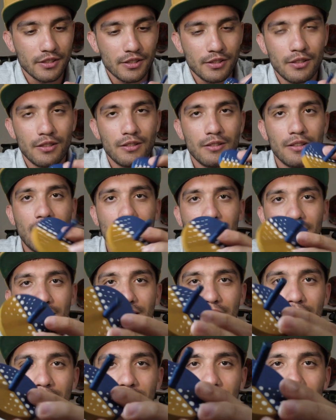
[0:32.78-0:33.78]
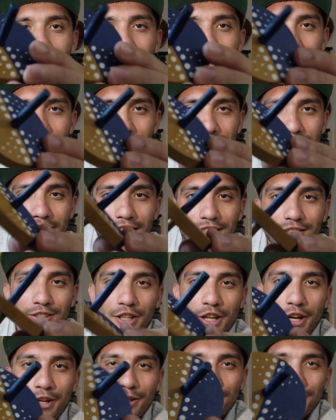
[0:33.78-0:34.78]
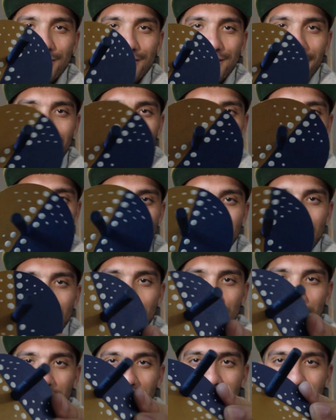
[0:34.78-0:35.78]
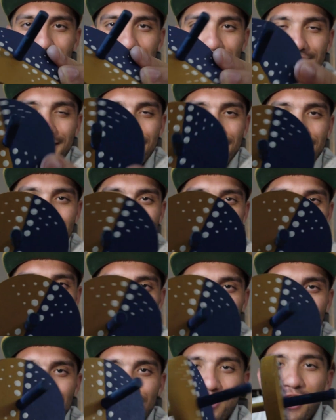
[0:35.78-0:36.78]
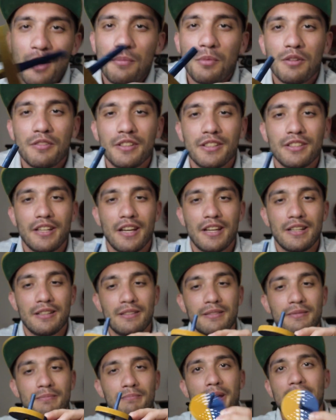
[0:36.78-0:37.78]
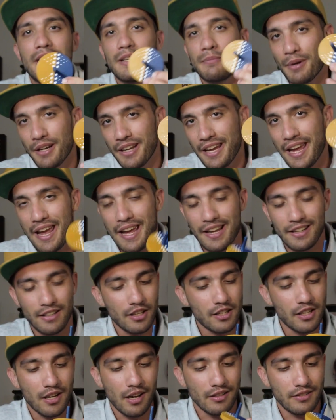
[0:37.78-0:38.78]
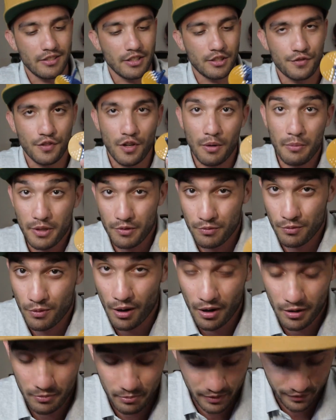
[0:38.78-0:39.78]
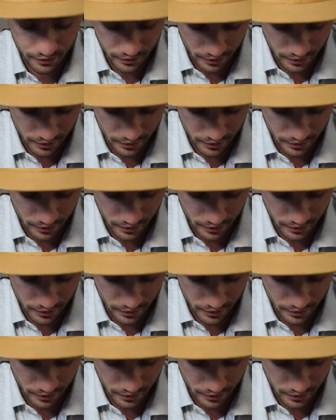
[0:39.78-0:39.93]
this. Look at it. It has those like paintings on top of it and made by hand. I got this from Iran